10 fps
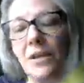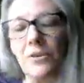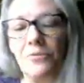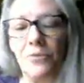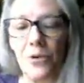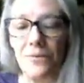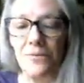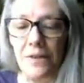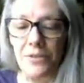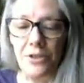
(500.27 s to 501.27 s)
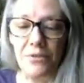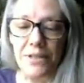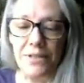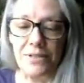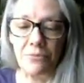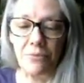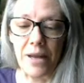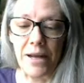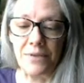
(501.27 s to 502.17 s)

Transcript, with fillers: 45 degrees right